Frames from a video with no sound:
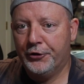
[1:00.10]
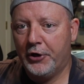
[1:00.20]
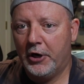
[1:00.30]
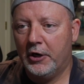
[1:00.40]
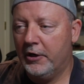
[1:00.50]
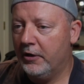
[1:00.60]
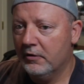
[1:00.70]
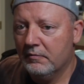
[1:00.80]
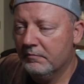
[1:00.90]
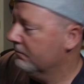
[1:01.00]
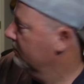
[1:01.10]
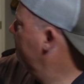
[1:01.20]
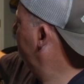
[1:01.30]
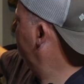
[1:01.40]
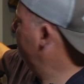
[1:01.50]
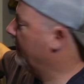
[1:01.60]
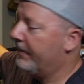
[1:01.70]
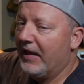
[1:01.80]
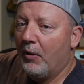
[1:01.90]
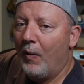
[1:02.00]
your shirt,
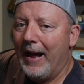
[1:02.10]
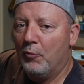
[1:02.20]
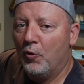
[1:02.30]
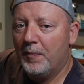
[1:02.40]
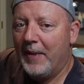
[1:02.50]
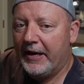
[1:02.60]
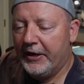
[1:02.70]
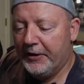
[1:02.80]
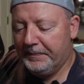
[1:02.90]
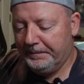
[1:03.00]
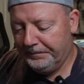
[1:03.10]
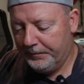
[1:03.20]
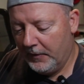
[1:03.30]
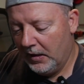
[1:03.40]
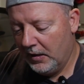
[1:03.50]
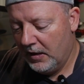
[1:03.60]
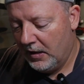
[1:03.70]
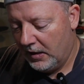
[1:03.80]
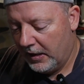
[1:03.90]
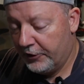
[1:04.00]
maybe that whiteboard back here,
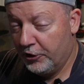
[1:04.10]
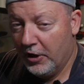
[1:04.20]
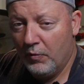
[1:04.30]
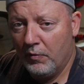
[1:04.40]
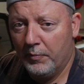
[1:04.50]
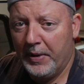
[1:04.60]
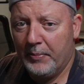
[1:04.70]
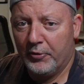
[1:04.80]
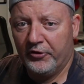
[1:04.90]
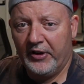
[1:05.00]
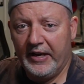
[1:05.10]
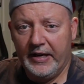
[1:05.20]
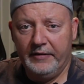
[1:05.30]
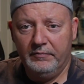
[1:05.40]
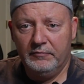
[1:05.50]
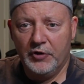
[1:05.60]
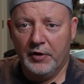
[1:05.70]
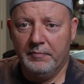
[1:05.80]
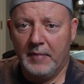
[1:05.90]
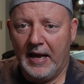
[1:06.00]
and you don't want people to see it. You
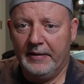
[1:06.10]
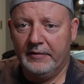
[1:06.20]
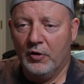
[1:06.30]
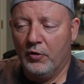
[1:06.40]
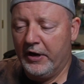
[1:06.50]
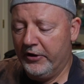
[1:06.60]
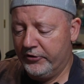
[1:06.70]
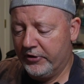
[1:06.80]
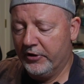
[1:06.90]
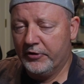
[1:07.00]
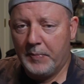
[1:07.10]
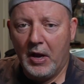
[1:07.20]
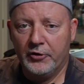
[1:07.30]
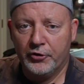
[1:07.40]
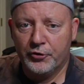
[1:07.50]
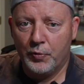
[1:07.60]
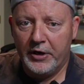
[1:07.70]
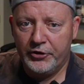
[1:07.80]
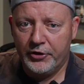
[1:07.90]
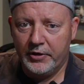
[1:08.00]
know, it might go against a sponsor's
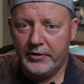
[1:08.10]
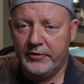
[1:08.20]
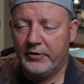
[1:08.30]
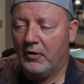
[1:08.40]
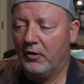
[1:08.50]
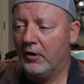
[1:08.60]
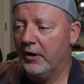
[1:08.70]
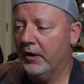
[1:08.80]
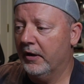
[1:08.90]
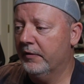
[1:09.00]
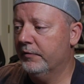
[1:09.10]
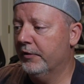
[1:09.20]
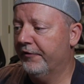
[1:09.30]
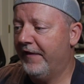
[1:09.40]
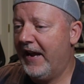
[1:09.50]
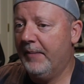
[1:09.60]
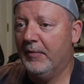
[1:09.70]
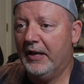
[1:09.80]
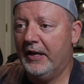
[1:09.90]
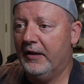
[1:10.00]
wishes or your
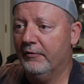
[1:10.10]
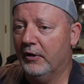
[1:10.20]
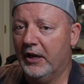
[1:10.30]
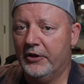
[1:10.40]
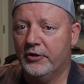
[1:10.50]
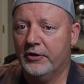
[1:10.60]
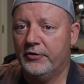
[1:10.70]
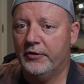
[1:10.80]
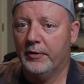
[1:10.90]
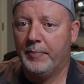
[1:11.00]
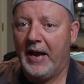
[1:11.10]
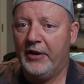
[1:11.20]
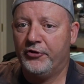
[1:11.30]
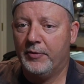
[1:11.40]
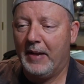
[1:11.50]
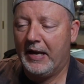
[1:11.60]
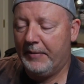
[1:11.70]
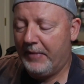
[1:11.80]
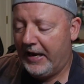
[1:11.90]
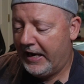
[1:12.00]
family, religious, your pastor might
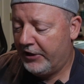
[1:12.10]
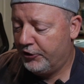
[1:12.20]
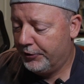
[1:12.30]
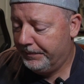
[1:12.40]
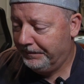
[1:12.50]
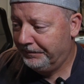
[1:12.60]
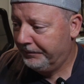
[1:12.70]
get mad at you.